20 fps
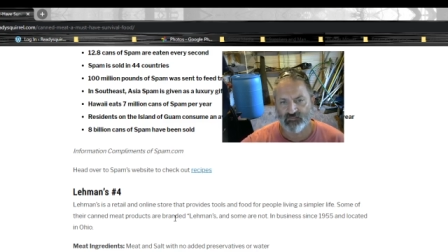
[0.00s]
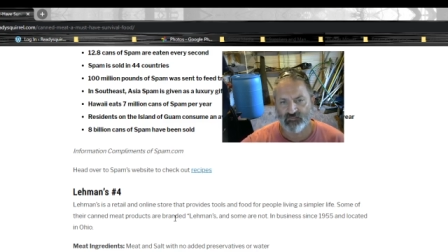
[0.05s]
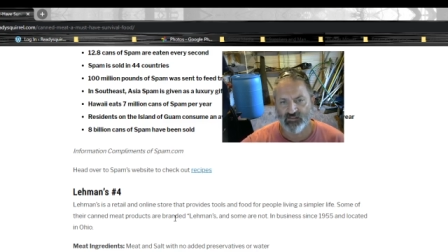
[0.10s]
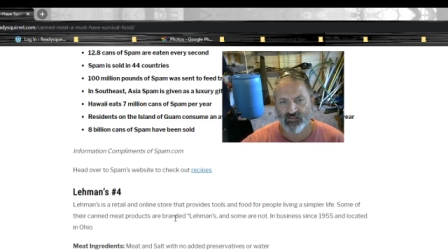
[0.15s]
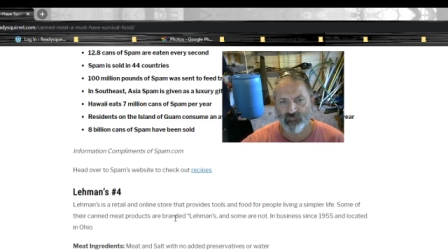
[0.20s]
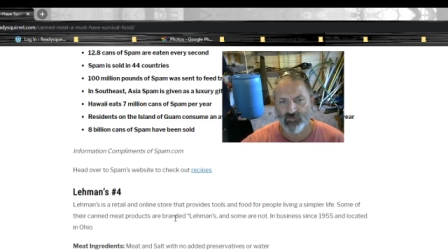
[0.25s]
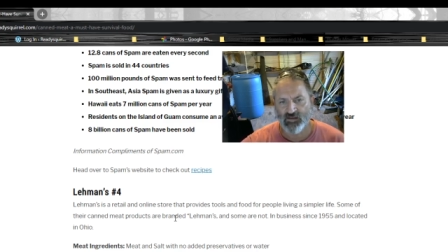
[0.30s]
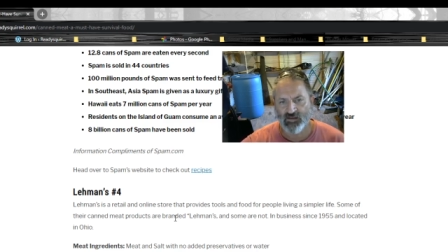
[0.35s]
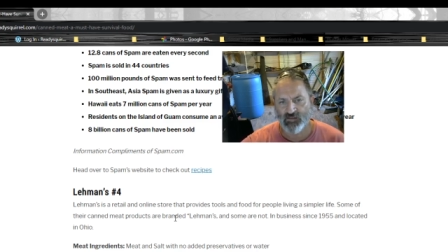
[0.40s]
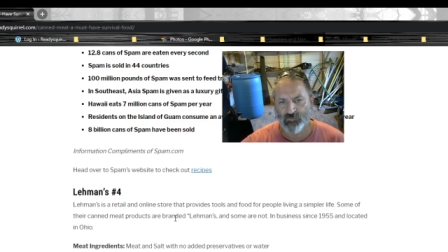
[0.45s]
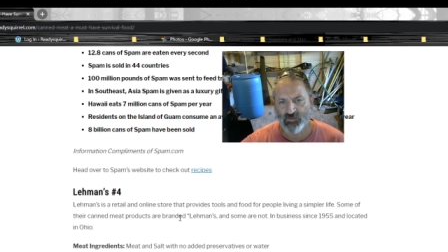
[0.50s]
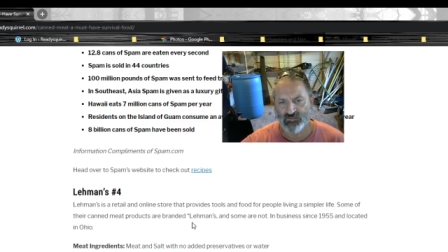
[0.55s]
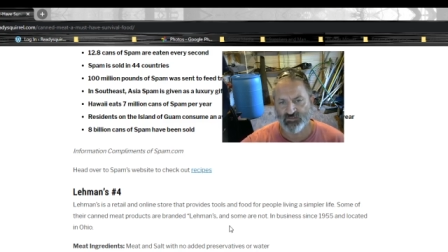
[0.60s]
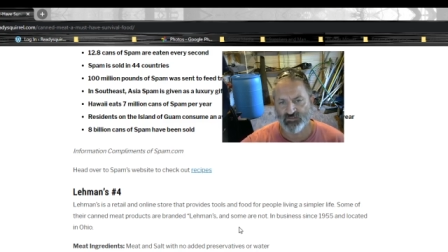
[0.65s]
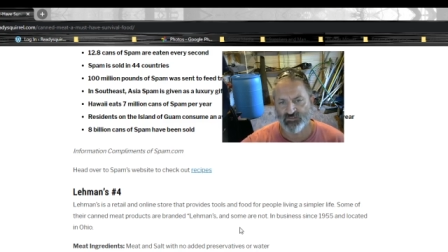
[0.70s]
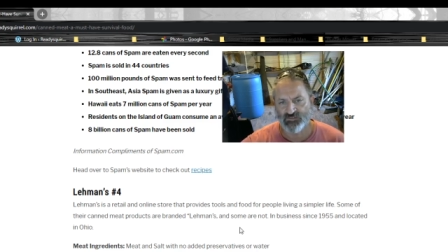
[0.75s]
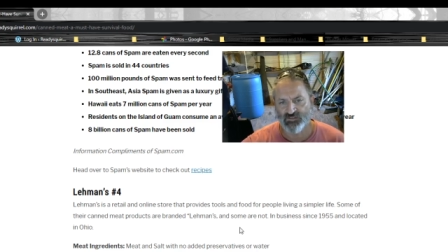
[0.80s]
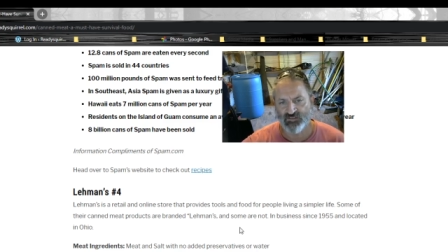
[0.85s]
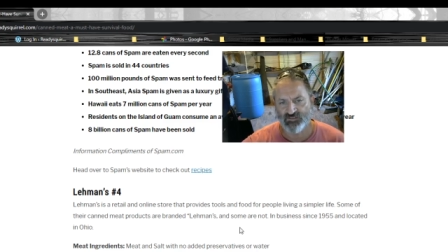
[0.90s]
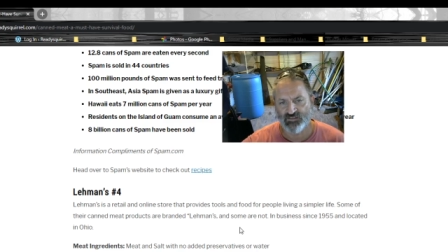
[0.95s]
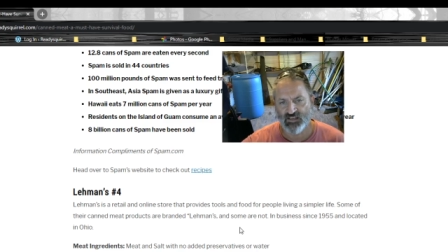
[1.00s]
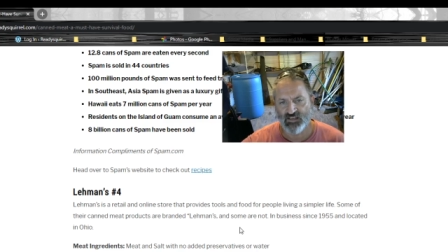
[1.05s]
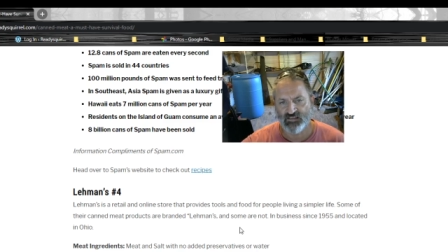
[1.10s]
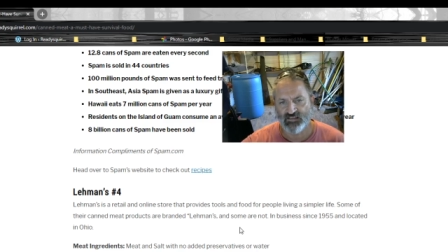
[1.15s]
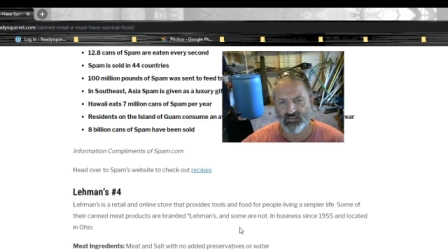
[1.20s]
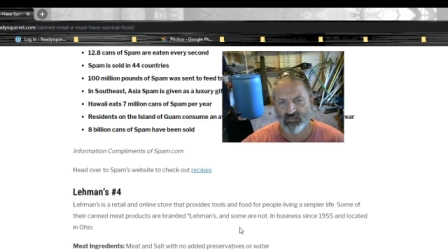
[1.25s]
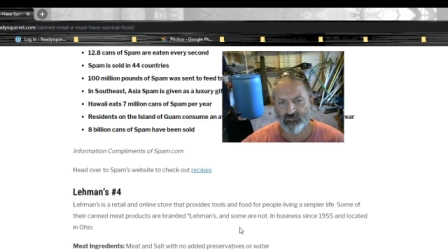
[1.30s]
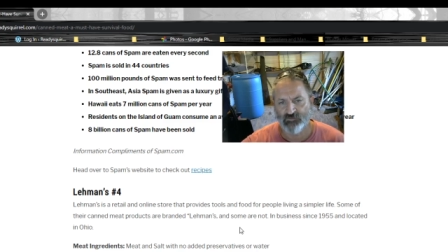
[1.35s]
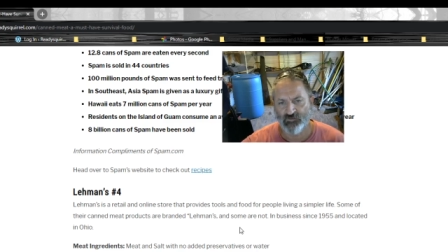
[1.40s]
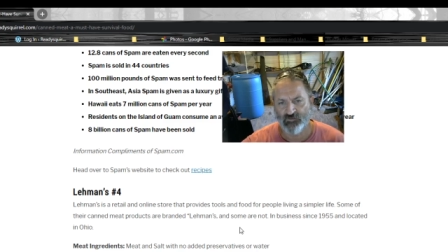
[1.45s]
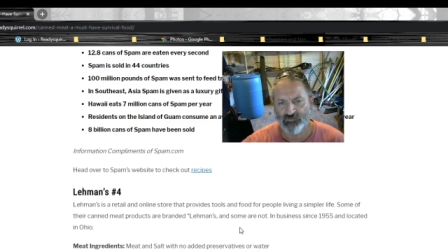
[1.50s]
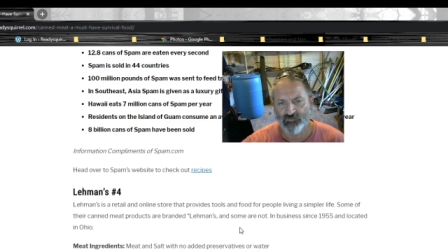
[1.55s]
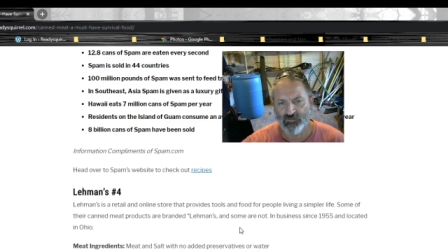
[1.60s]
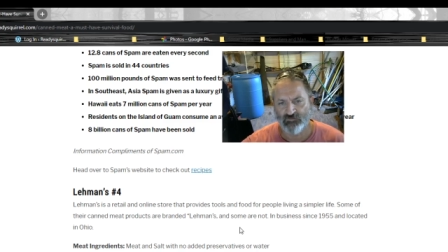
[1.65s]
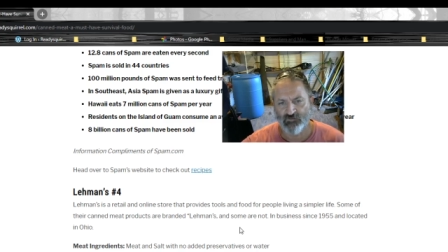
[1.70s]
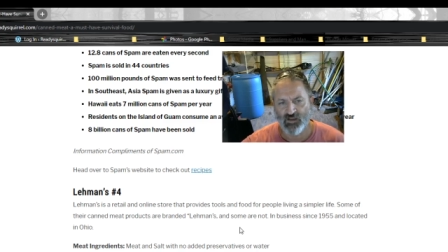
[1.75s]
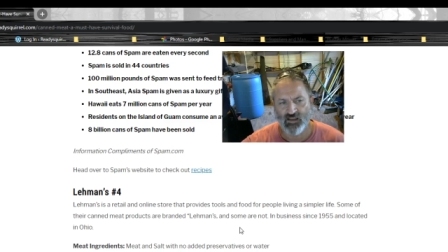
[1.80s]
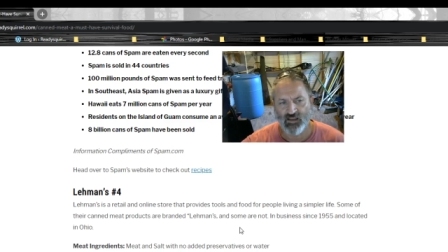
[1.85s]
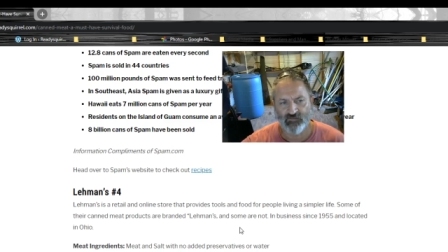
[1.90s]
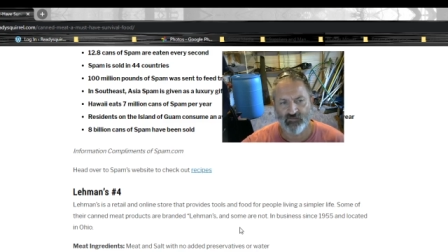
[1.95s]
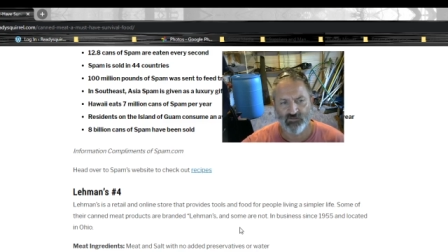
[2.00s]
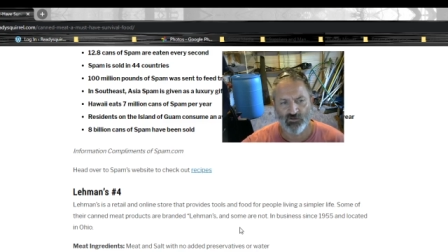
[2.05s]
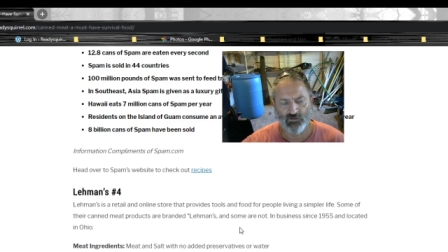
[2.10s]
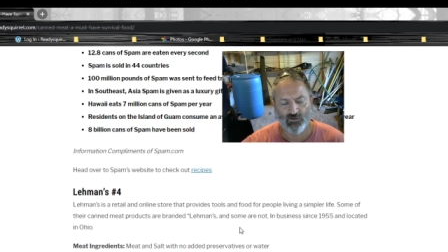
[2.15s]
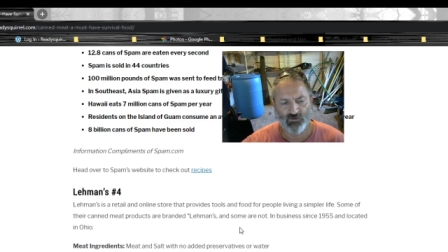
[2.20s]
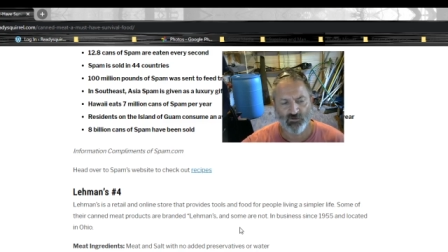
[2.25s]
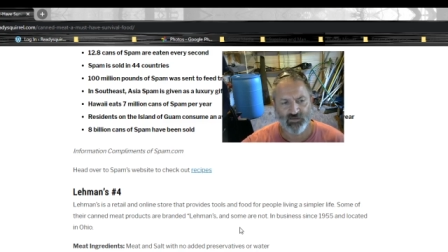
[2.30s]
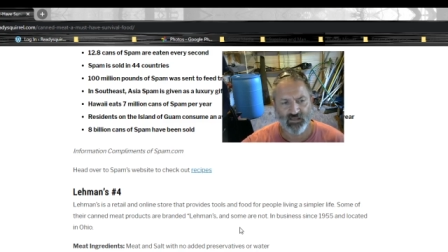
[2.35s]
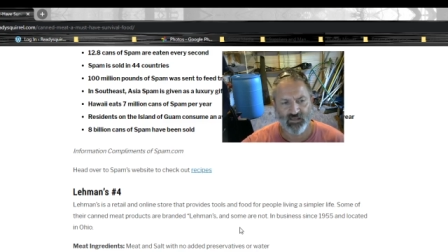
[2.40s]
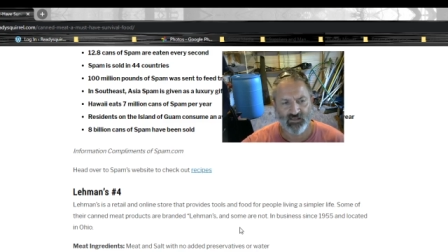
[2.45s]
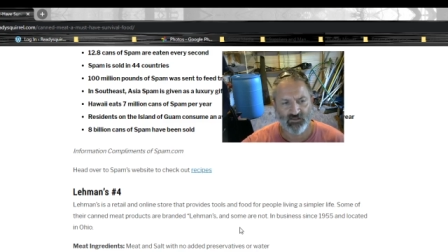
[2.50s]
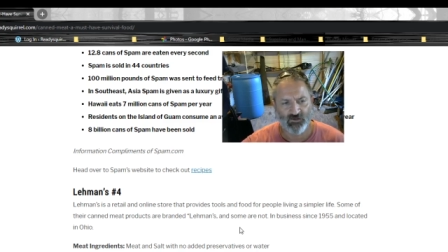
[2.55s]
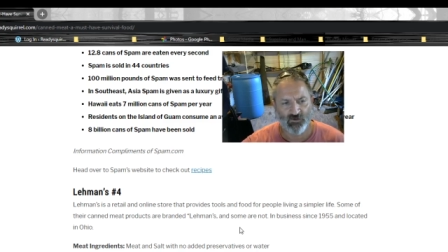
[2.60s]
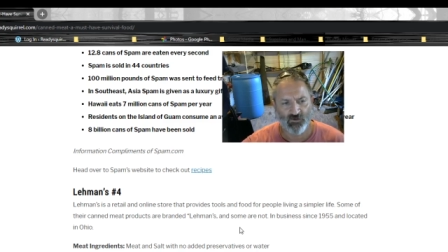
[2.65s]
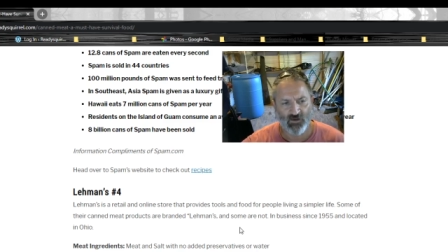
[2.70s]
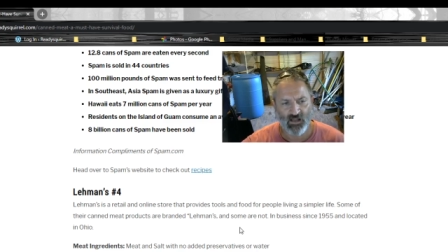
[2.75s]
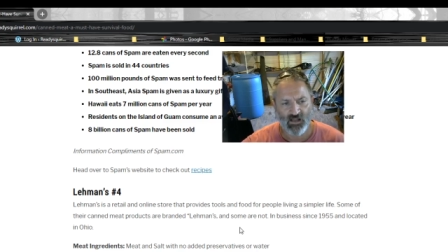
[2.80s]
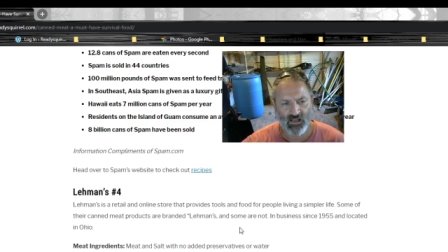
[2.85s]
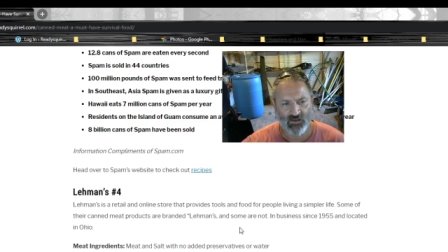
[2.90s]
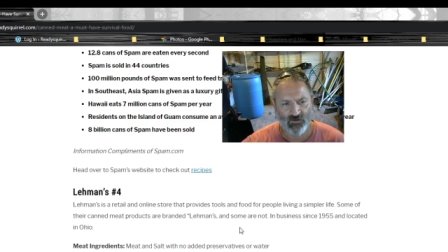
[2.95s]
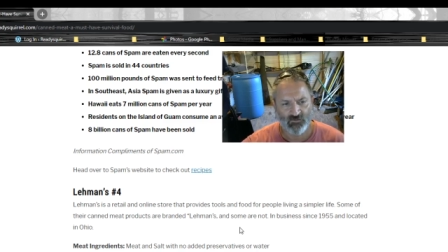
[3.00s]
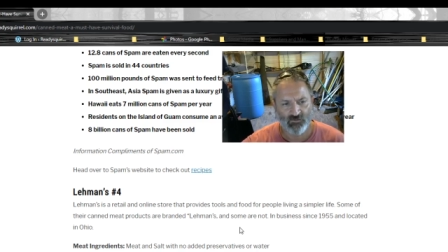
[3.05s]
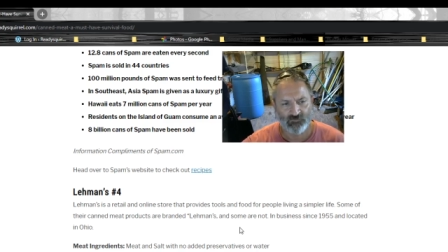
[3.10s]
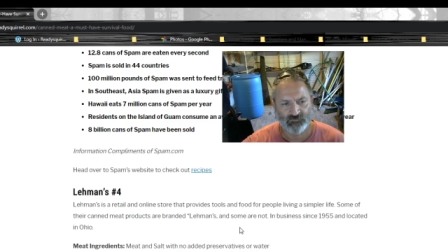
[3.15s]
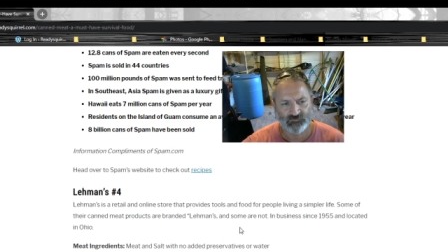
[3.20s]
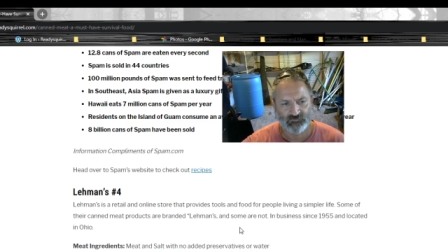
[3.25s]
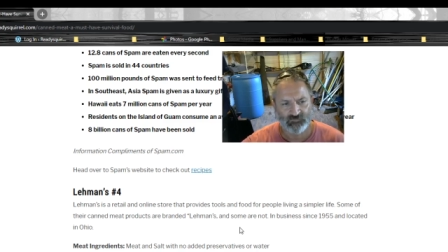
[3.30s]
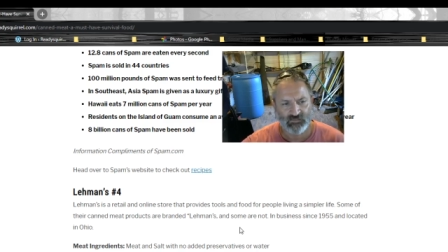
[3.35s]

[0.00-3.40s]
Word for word: They've been in business since 1955 and are located in Ohio.